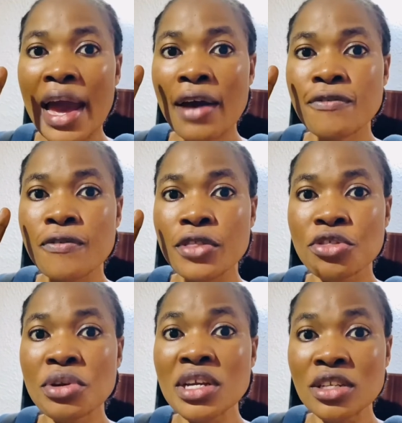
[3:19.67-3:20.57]
have
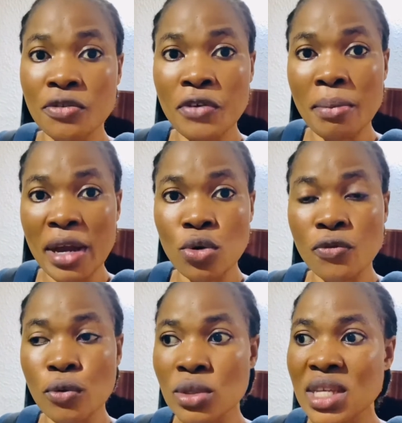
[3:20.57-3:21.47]
three different
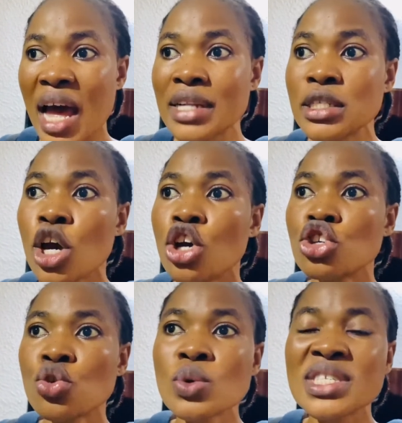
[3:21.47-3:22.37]
microphones and
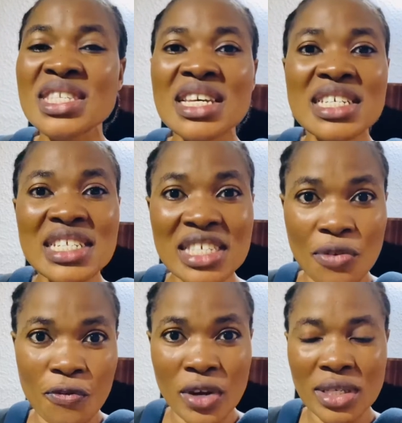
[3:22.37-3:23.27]
you will see the
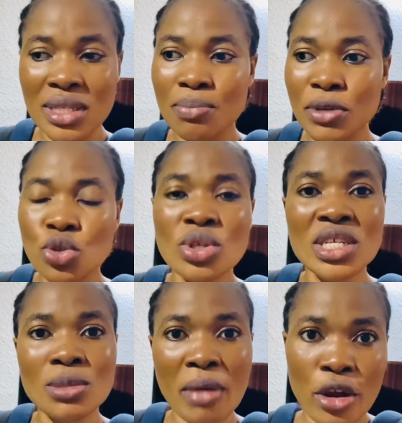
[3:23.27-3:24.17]
difference between
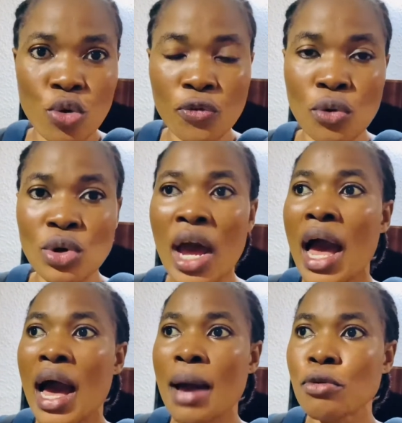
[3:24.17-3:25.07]
this microphone
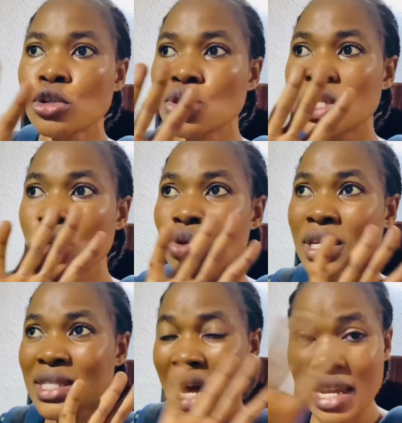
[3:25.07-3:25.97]
i'm going to tell you
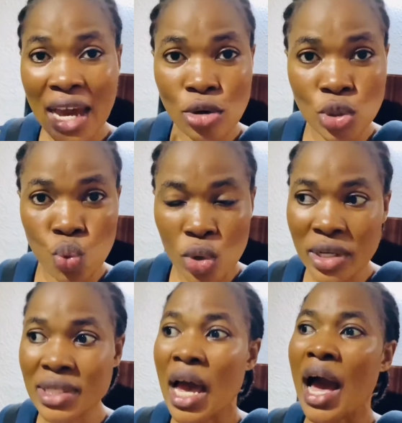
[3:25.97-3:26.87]
exactly how it
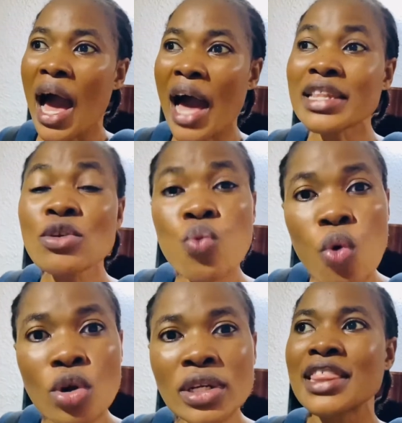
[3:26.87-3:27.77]
works and the
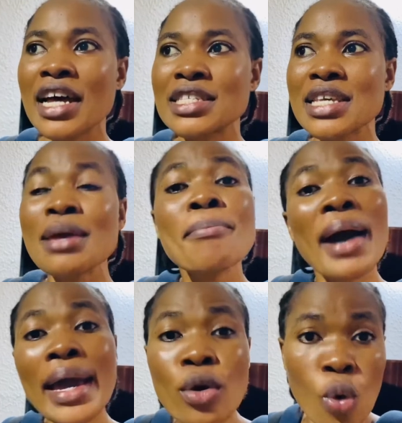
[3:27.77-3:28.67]
one that, in
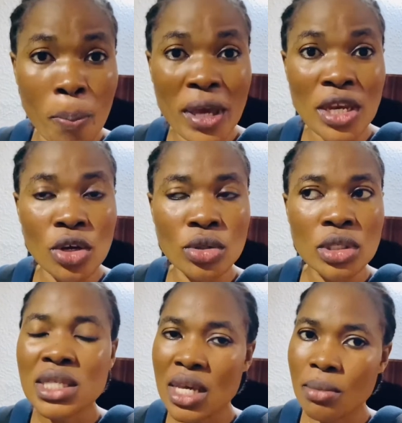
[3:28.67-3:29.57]
my opinion,
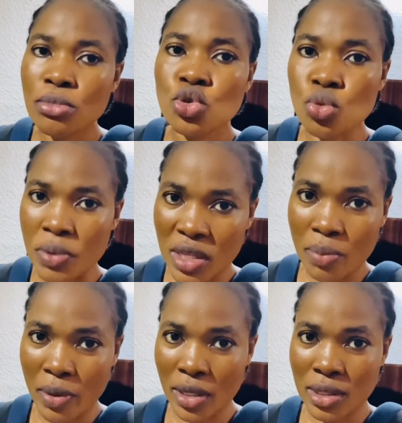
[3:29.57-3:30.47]
seem to be the
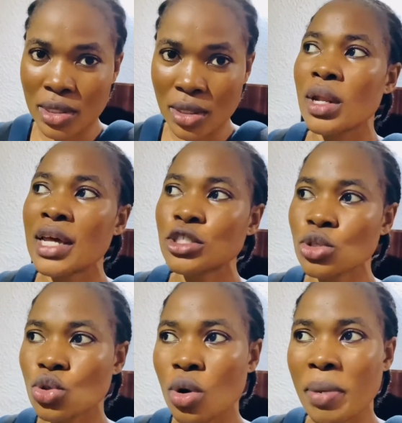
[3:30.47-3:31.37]
best. Let
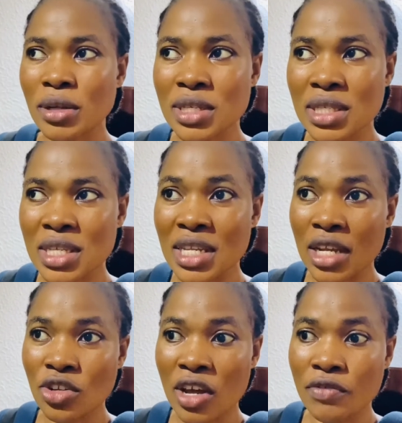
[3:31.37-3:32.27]
us talk about it in
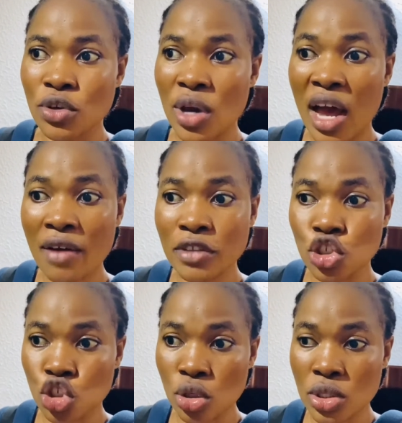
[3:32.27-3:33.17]
another video. I have the
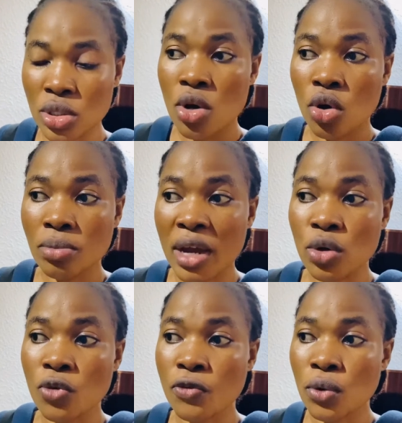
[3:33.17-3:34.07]
shotgun
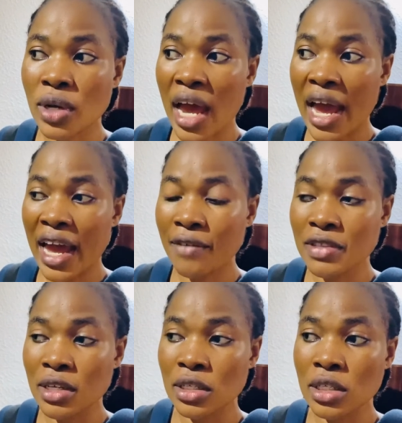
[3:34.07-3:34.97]
microphone, I have
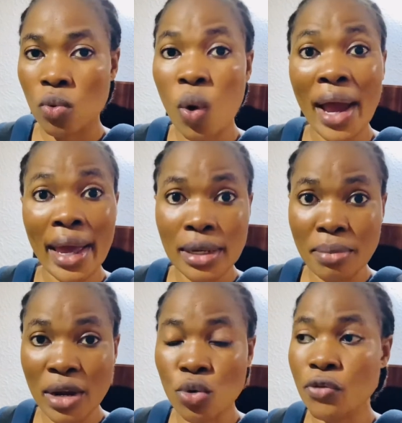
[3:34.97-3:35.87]
the wired
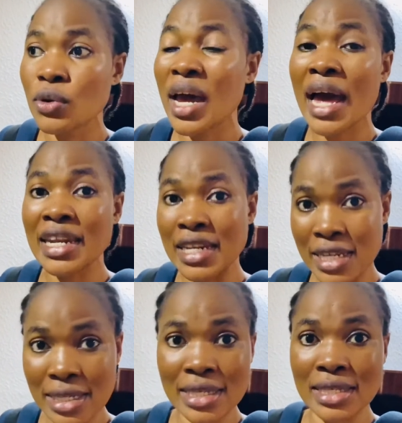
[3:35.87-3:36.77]
microphone, and
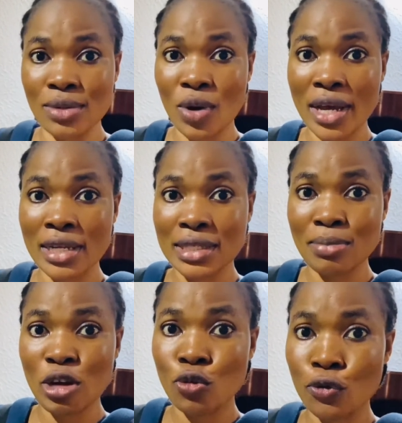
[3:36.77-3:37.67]
this is the wireless
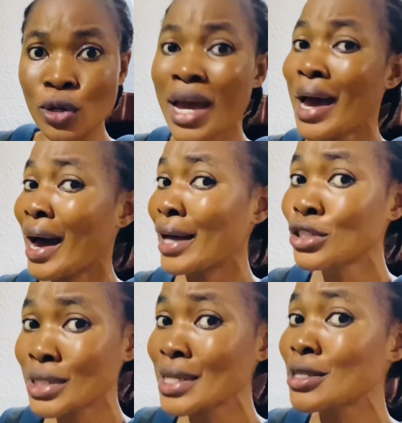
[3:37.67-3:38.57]
microphone. And
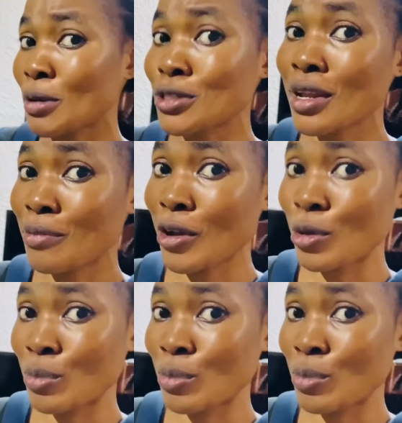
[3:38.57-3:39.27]
you see this particular